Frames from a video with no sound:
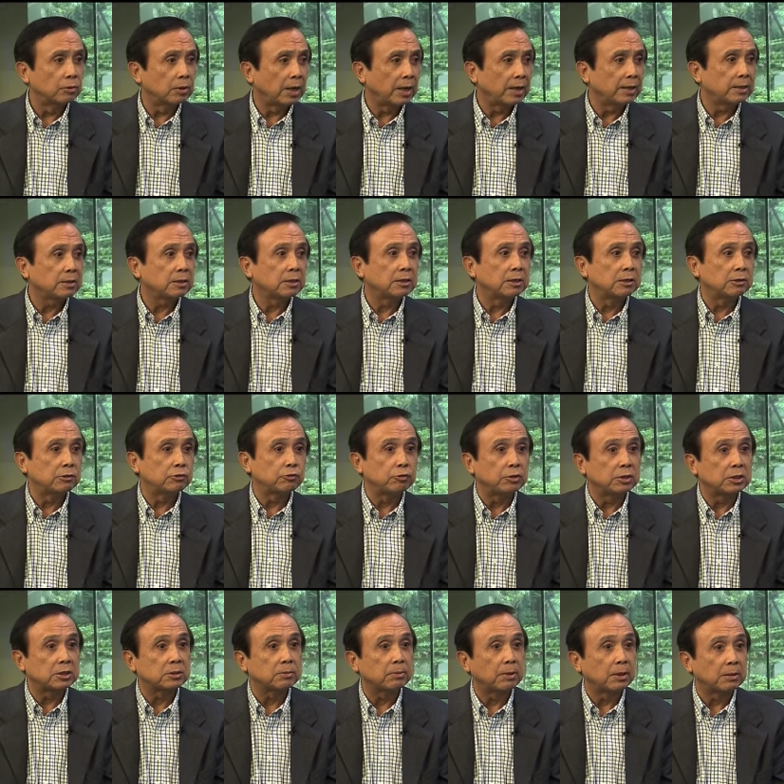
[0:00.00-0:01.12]
enter the sweet
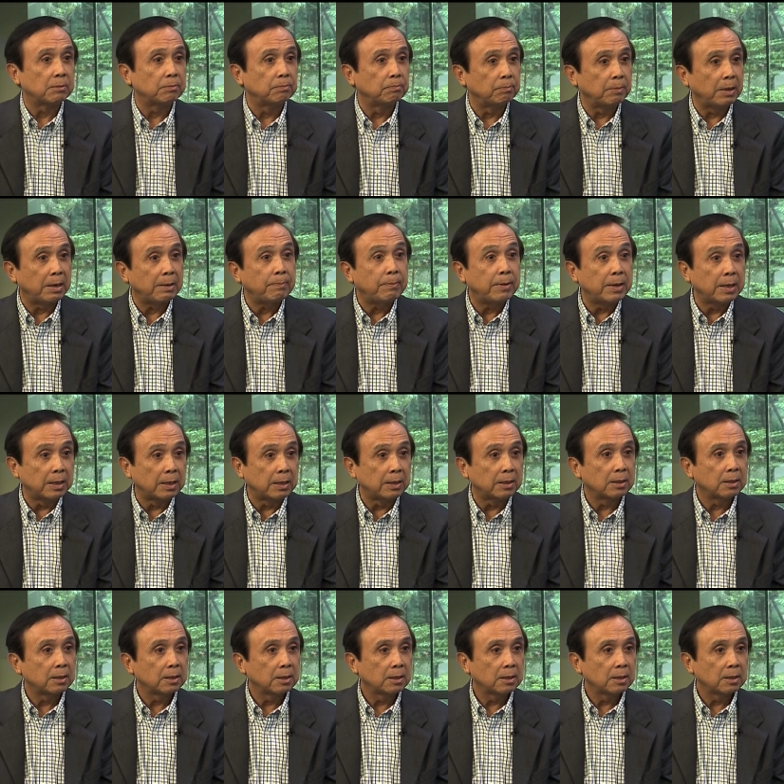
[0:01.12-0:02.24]
spot, maybe
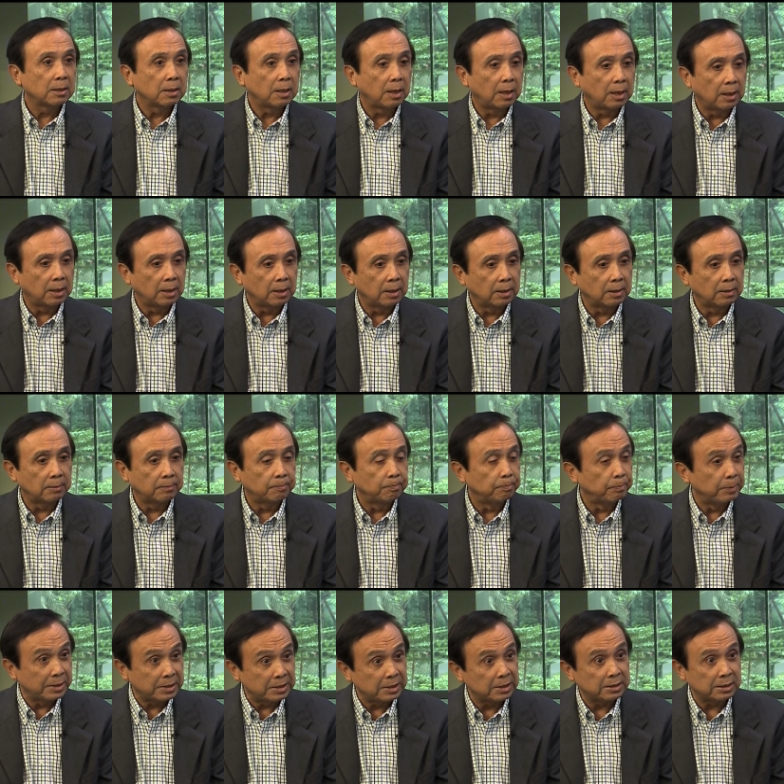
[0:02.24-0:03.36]
uh,
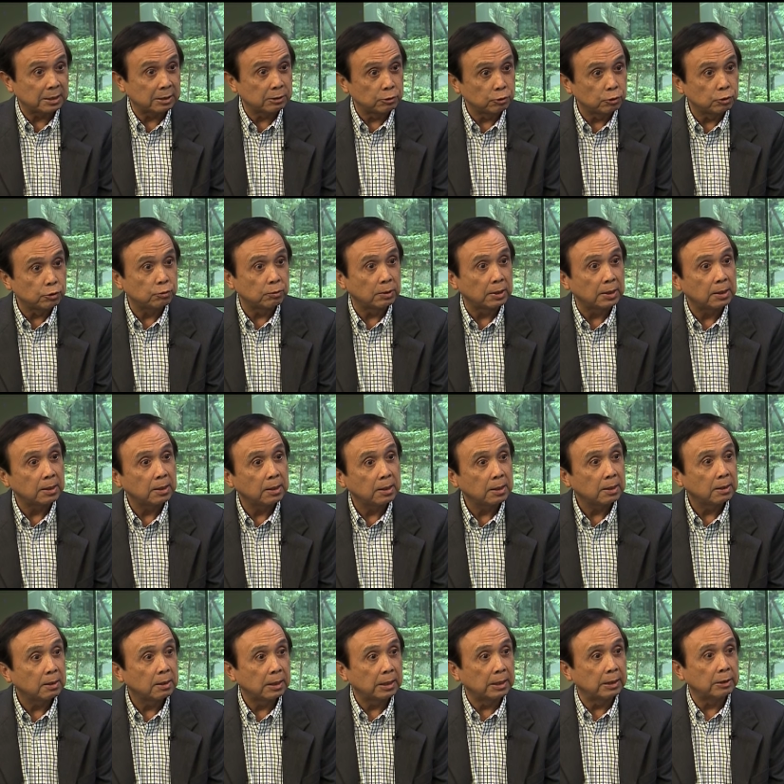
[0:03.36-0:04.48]
business as usual,
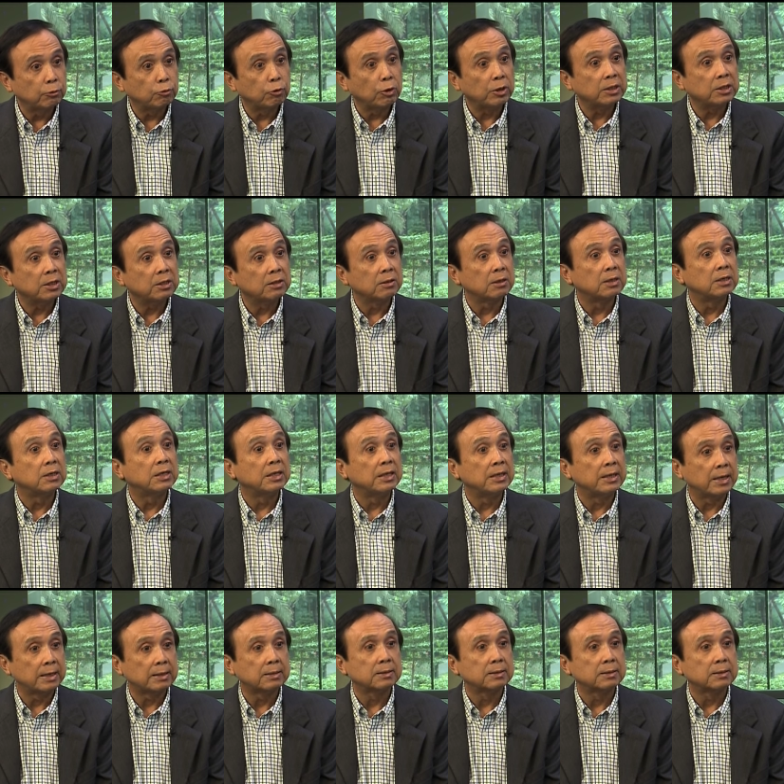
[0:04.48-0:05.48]
mm-hmm. in 2030 yet.